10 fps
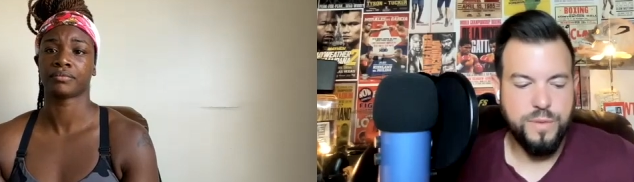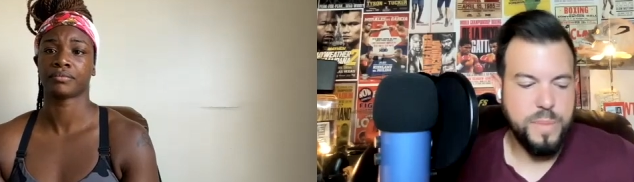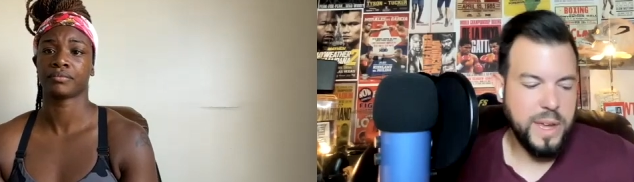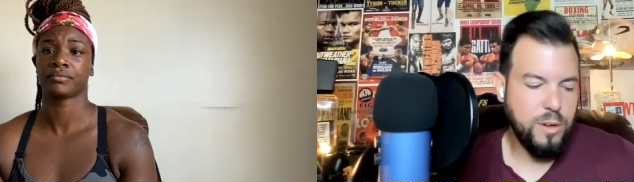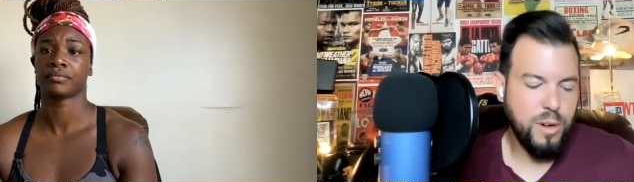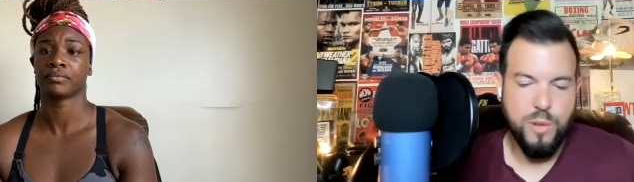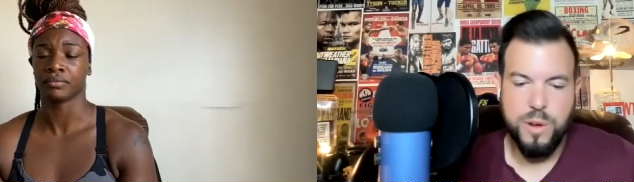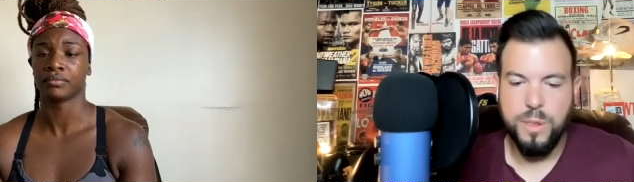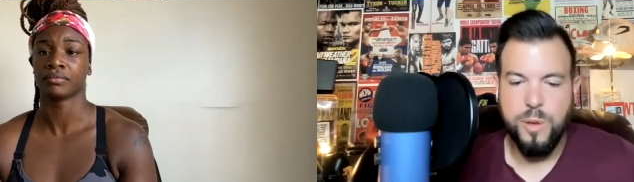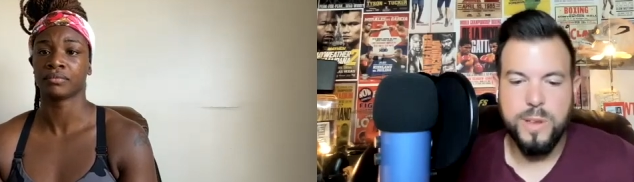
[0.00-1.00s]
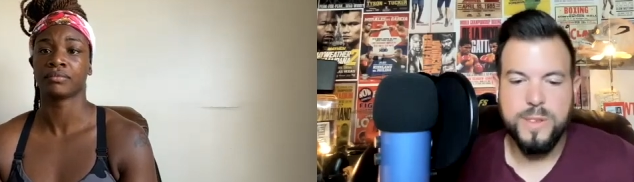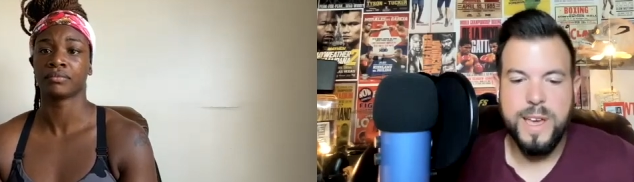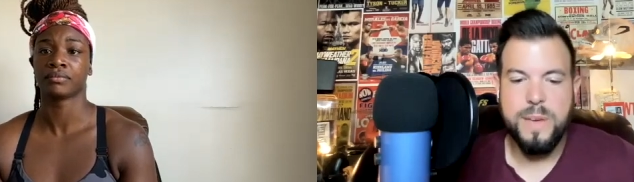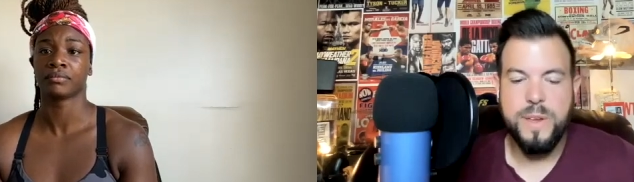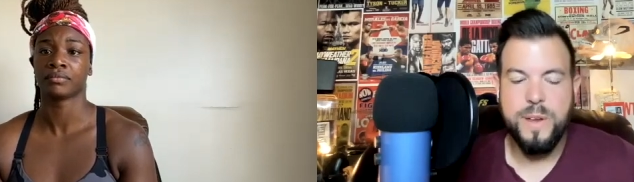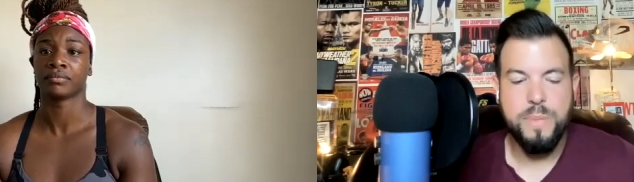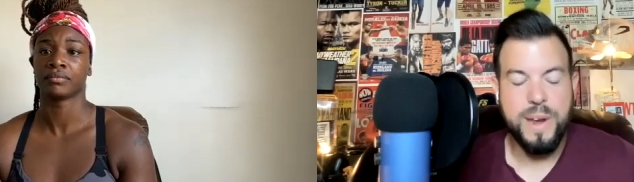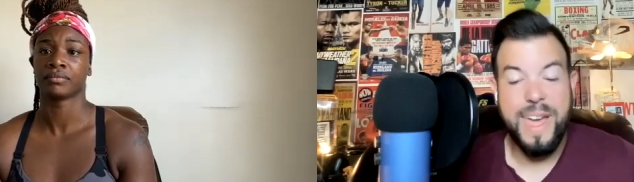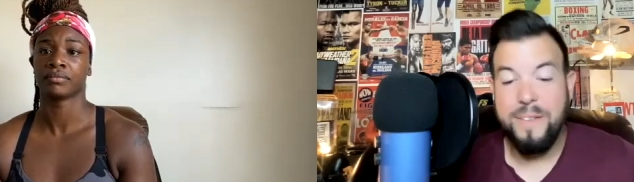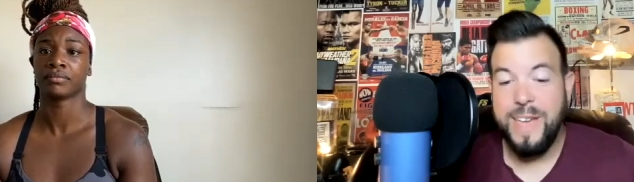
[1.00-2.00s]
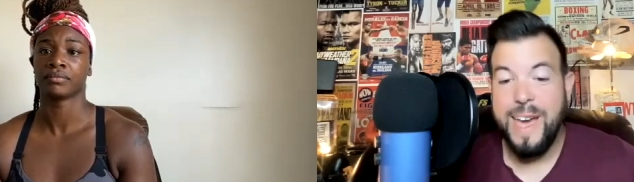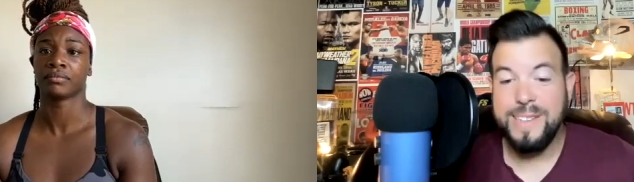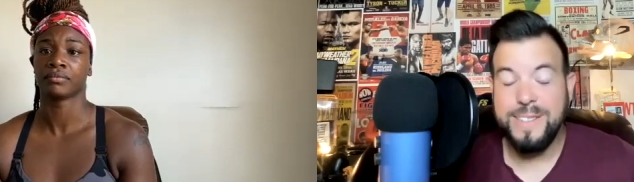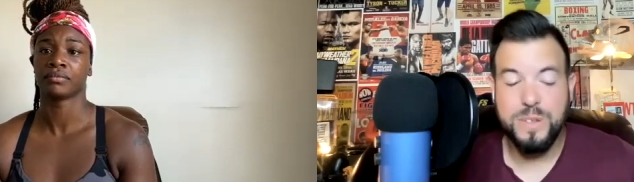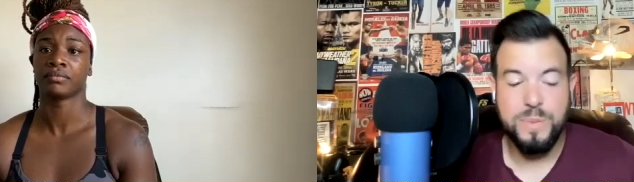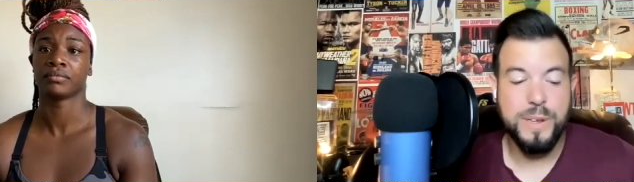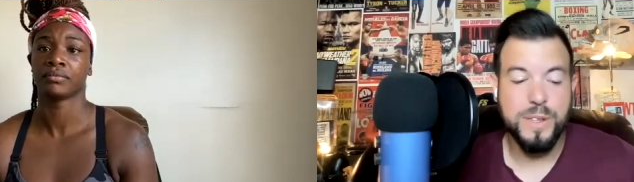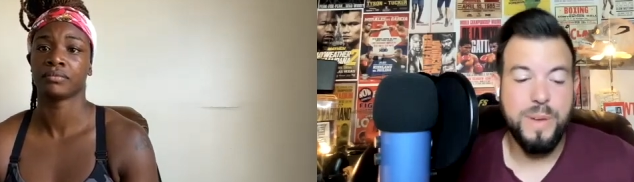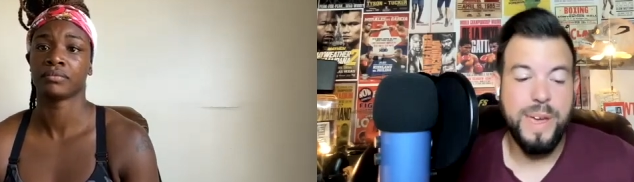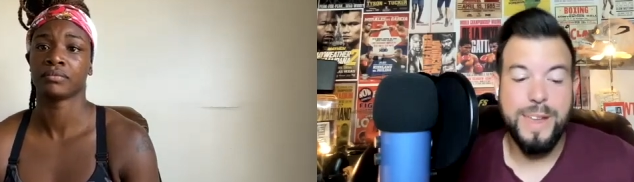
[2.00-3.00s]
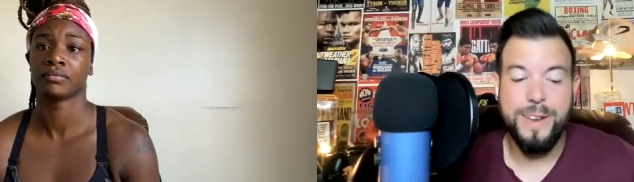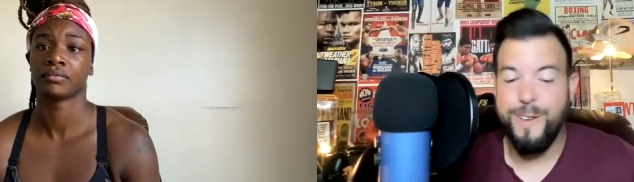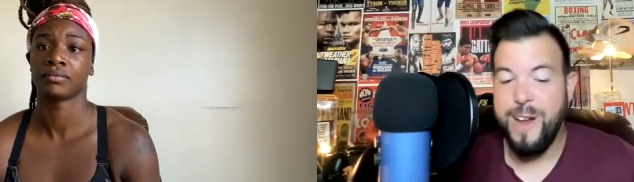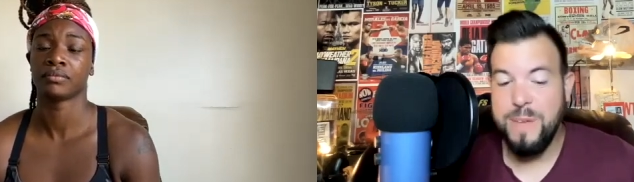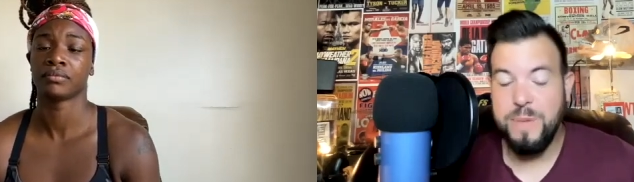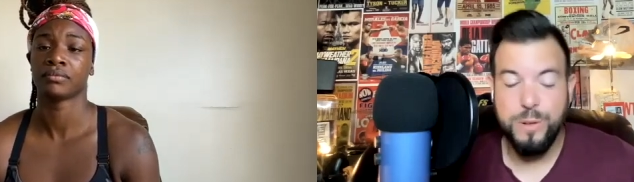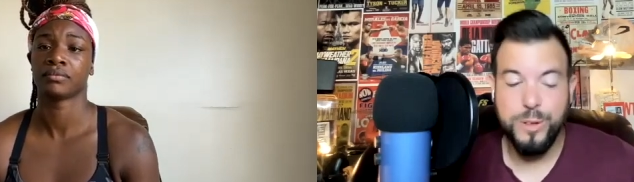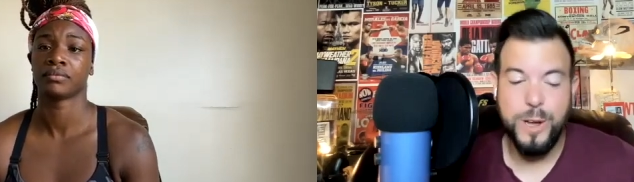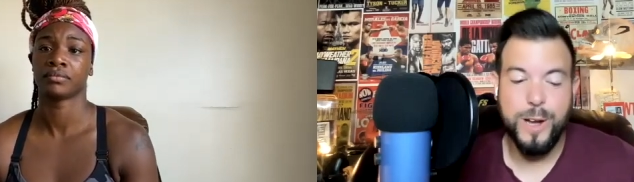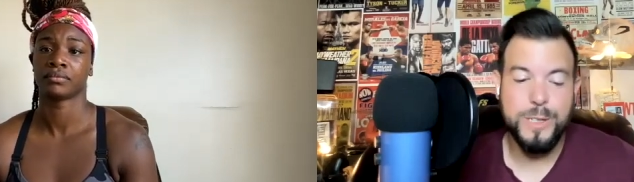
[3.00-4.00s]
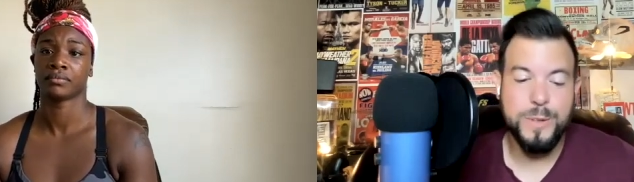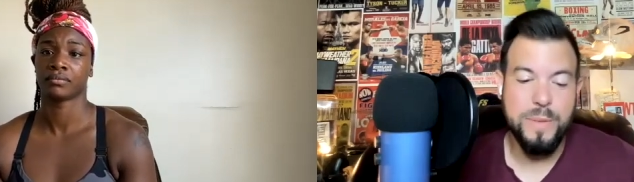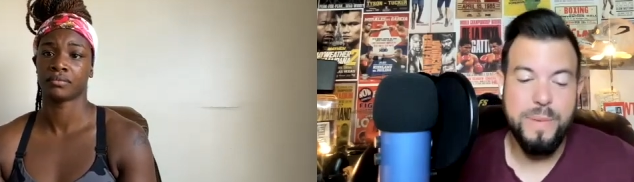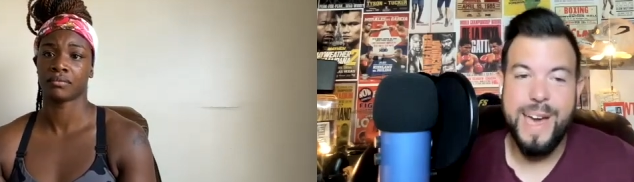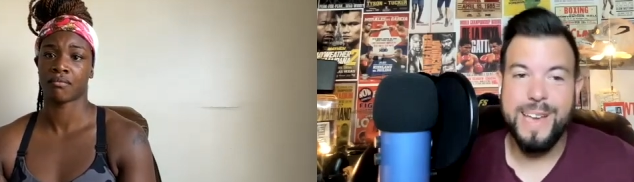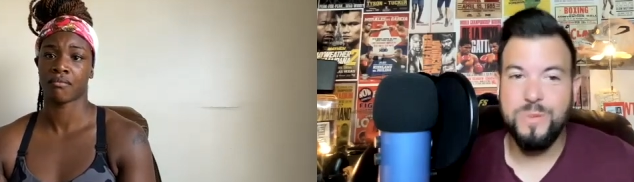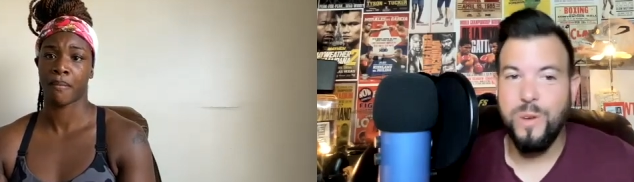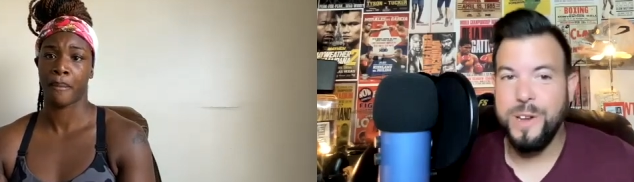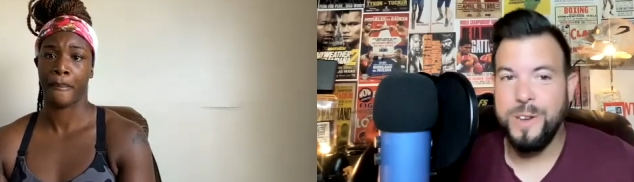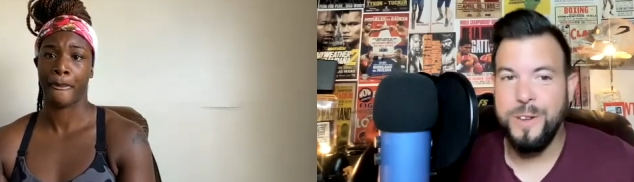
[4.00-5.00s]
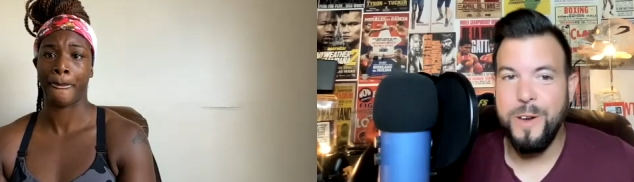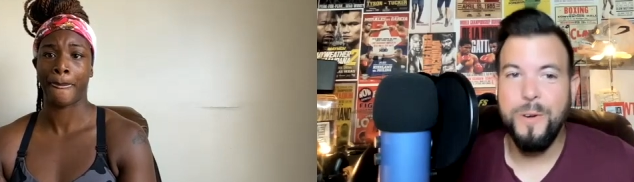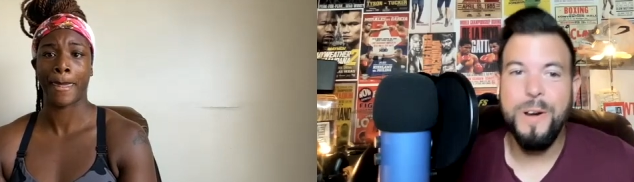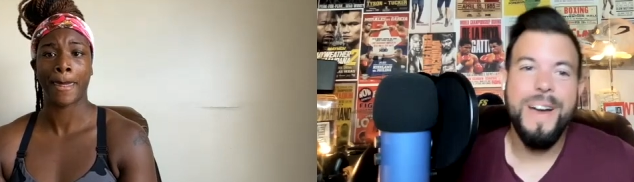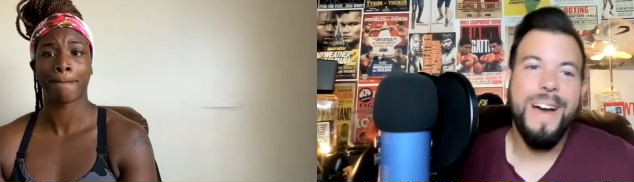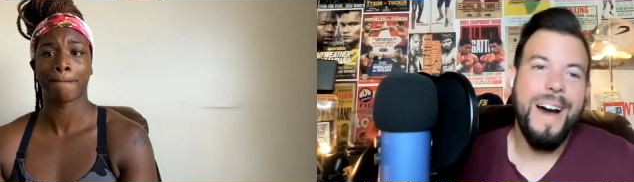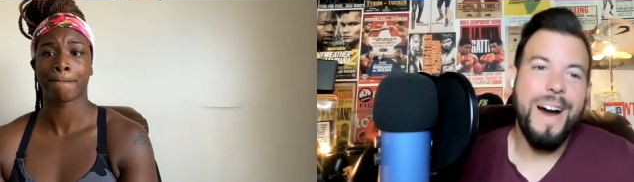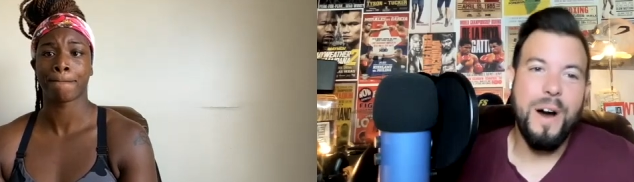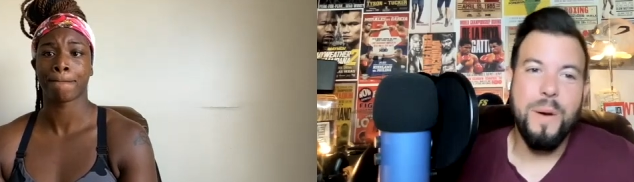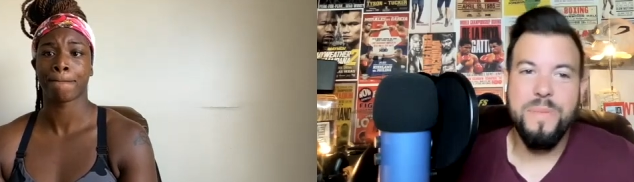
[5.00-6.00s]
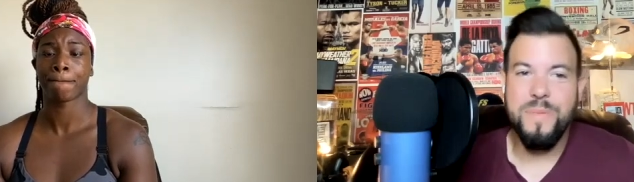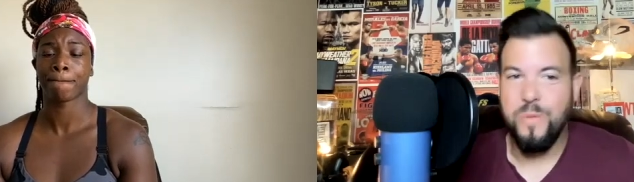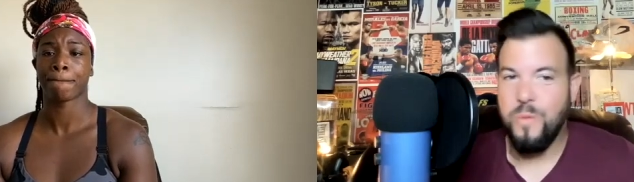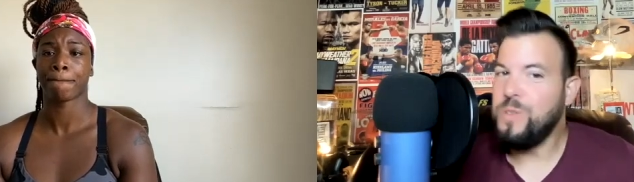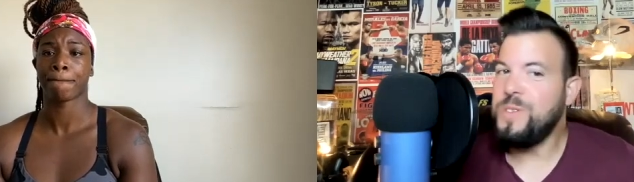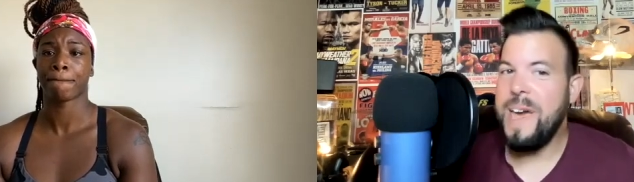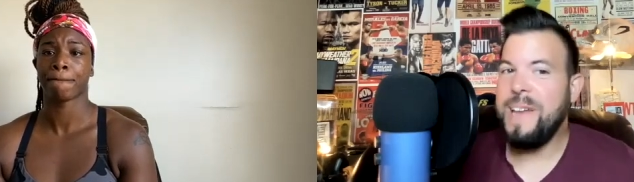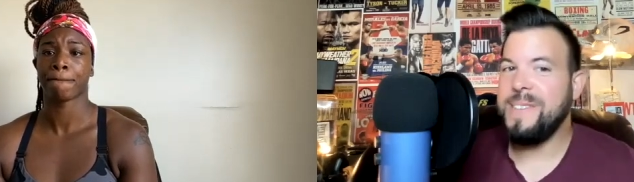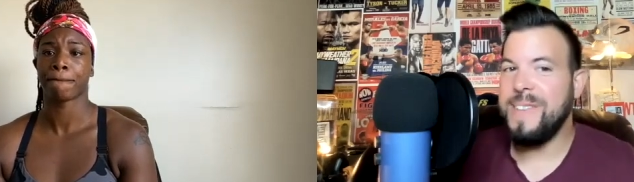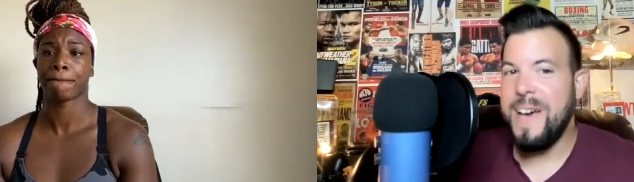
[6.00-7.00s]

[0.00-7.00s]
Speaker 1: for me. I know I'm running low on time here, but I have to ask this because my editor Amy, who's talked to you in the past, wanted to know um, status